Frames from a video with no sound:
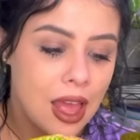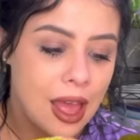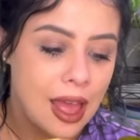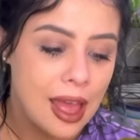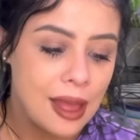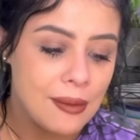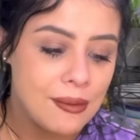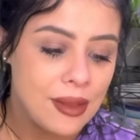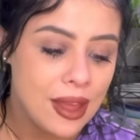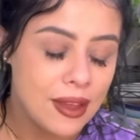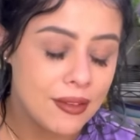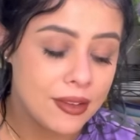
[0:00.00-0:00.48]

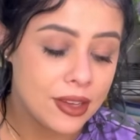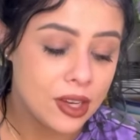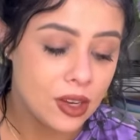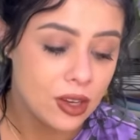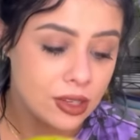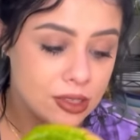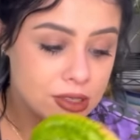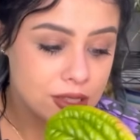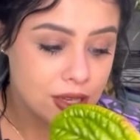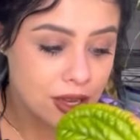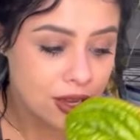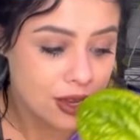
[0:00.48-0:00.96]
I'm having a
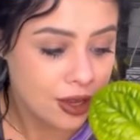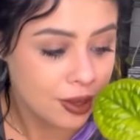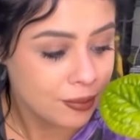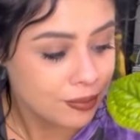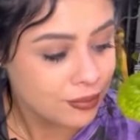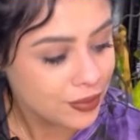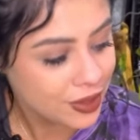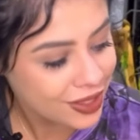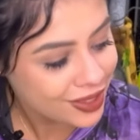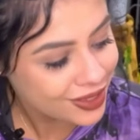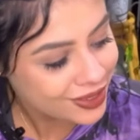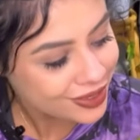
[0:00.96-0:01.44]
hard
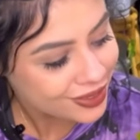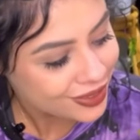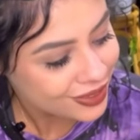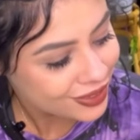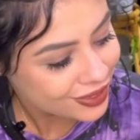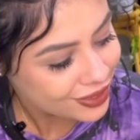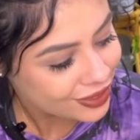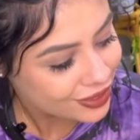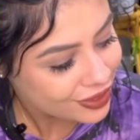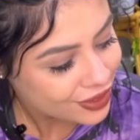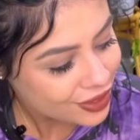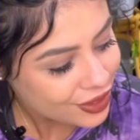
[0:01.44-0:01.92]
time
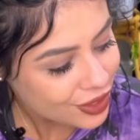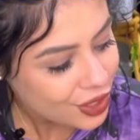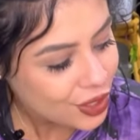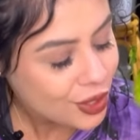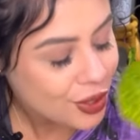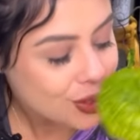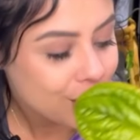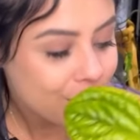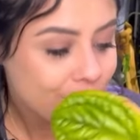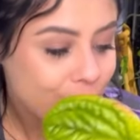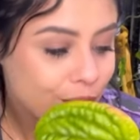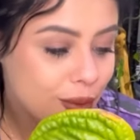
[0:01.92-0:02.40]

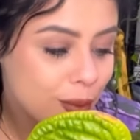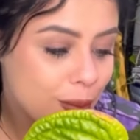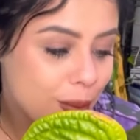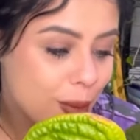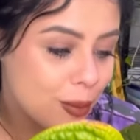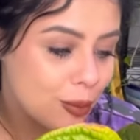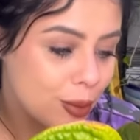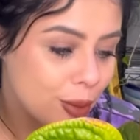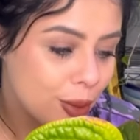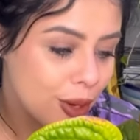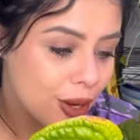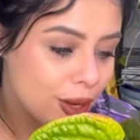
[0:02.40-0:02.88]

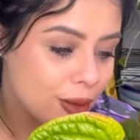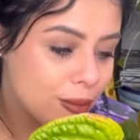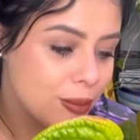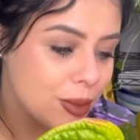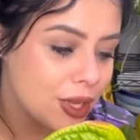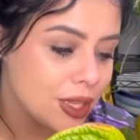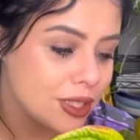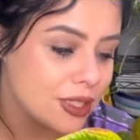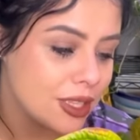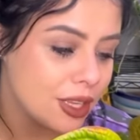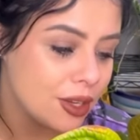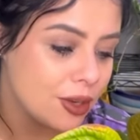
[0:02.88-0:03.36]
remembering
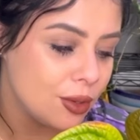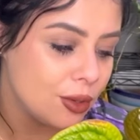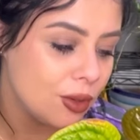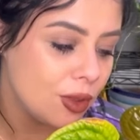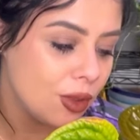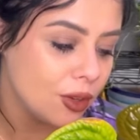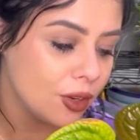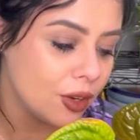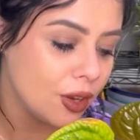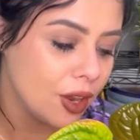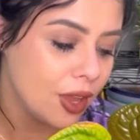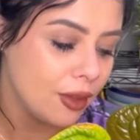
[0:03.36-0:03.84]
because I no
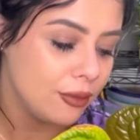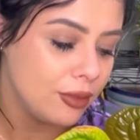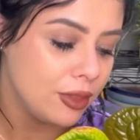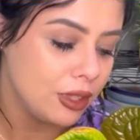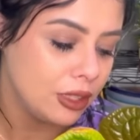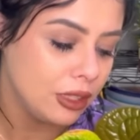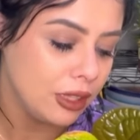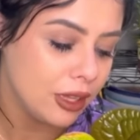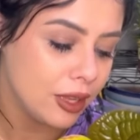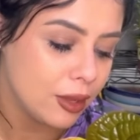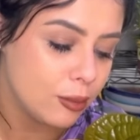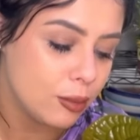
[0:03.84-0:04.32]
longer have
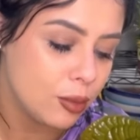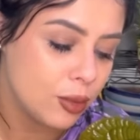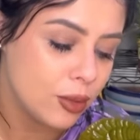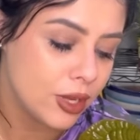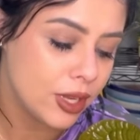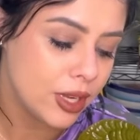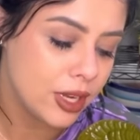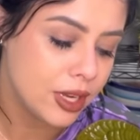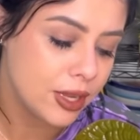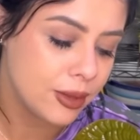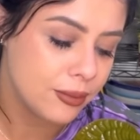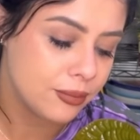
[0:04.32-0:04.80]
the label
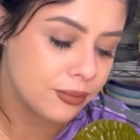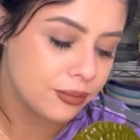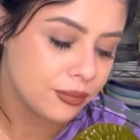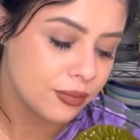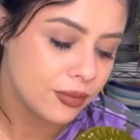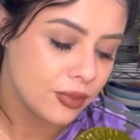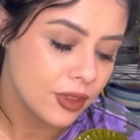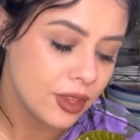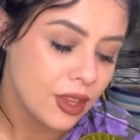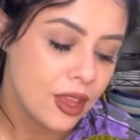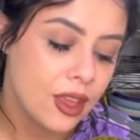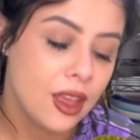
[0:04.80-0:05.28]
in it.
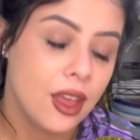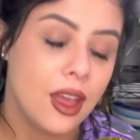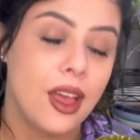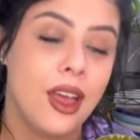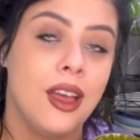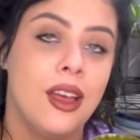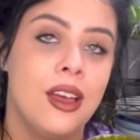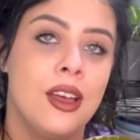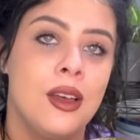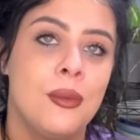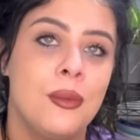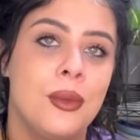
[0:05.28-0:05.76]

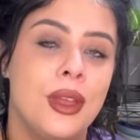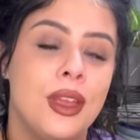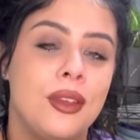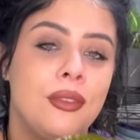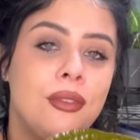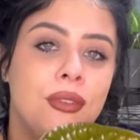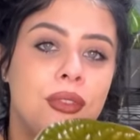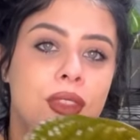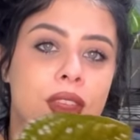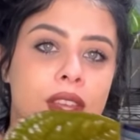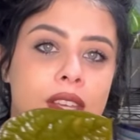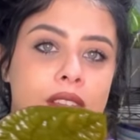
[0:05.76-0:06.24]

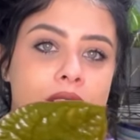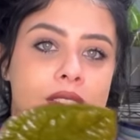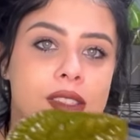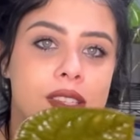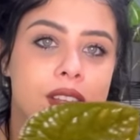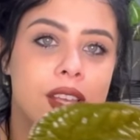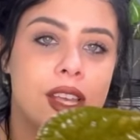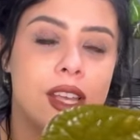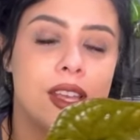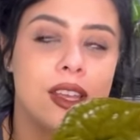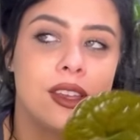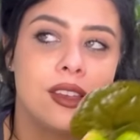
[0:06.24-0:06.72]
If this
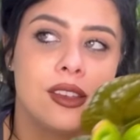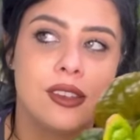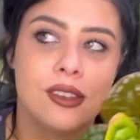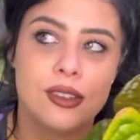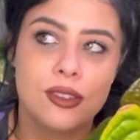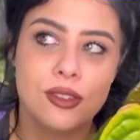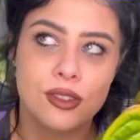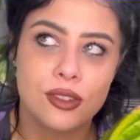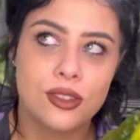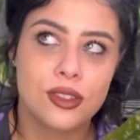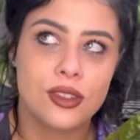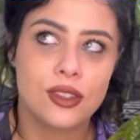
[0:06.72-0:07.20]

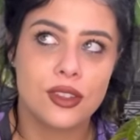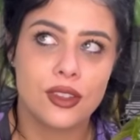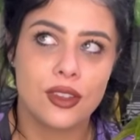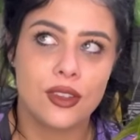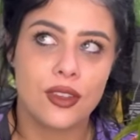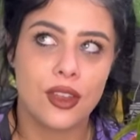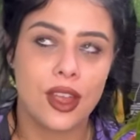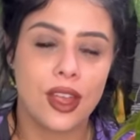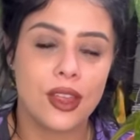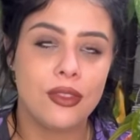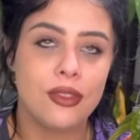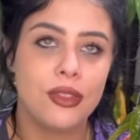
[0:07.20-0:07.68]
is
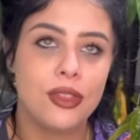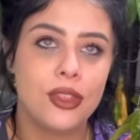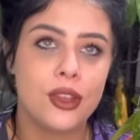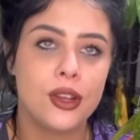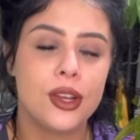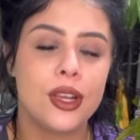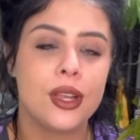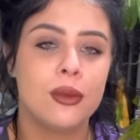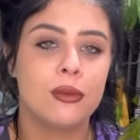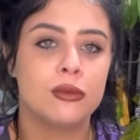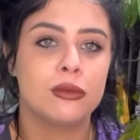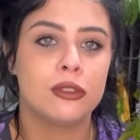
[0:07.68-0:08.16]

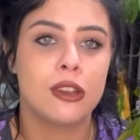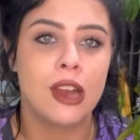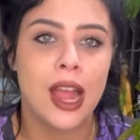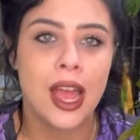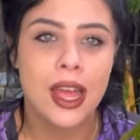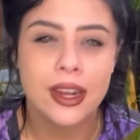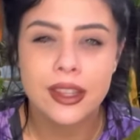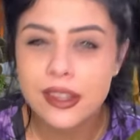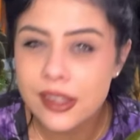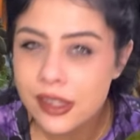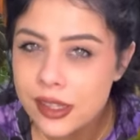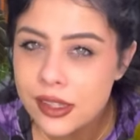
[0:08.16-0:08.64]
Anthurium
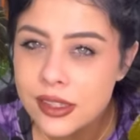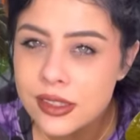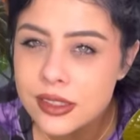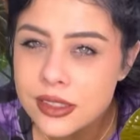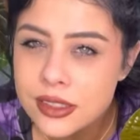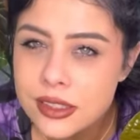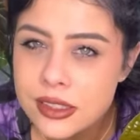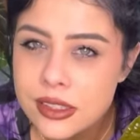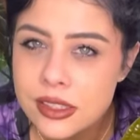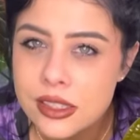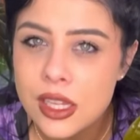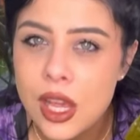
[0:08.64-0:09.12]

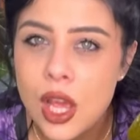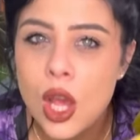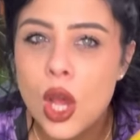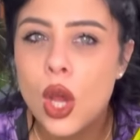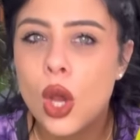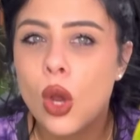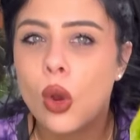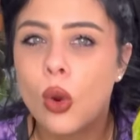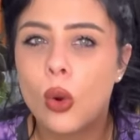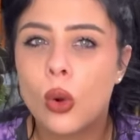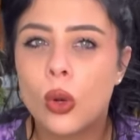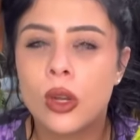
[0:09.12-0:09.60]
radicans
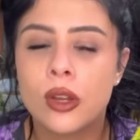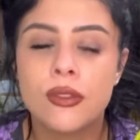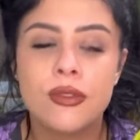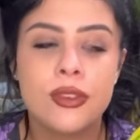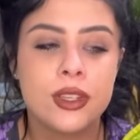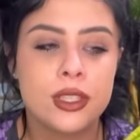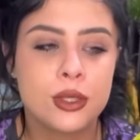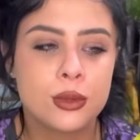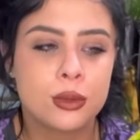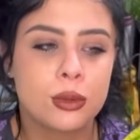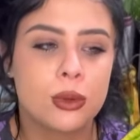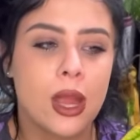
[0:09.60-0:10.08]
or if
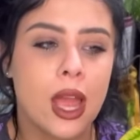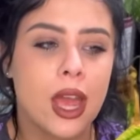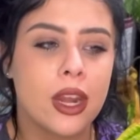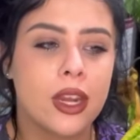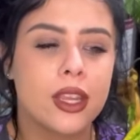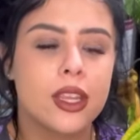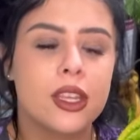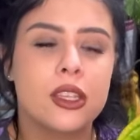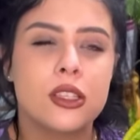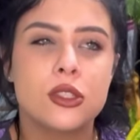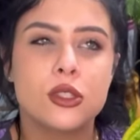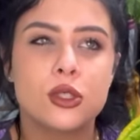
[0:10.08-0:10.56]
it's
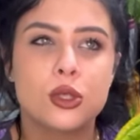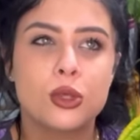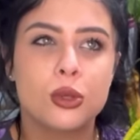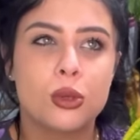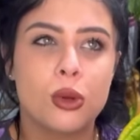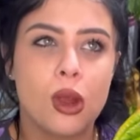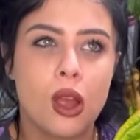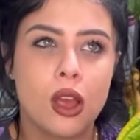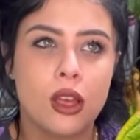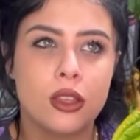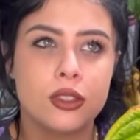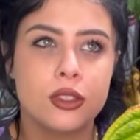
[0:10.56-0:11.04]
radicans
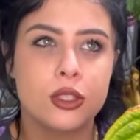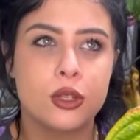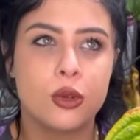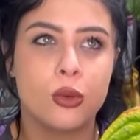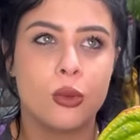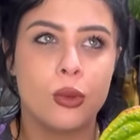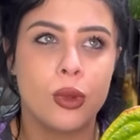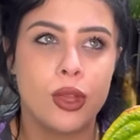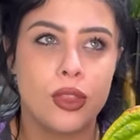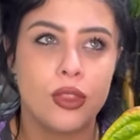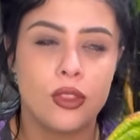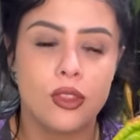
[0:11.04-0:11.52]
crossed
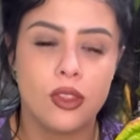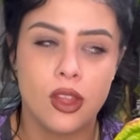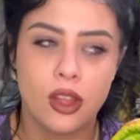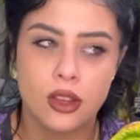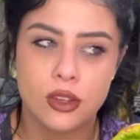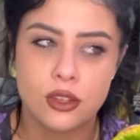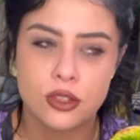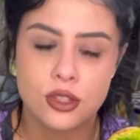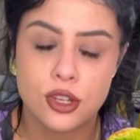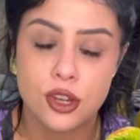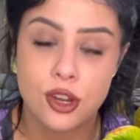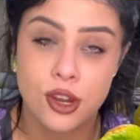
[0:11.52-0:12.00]
with
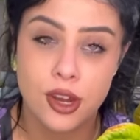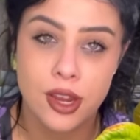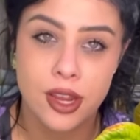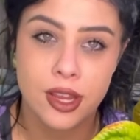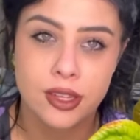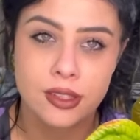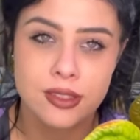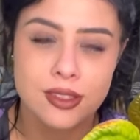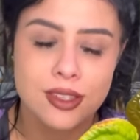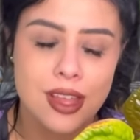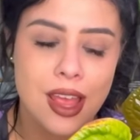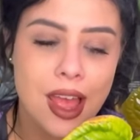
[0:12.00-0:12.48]

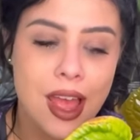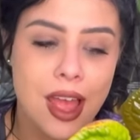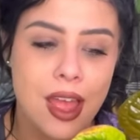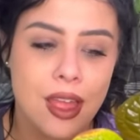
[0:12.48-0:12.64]
luxuriums.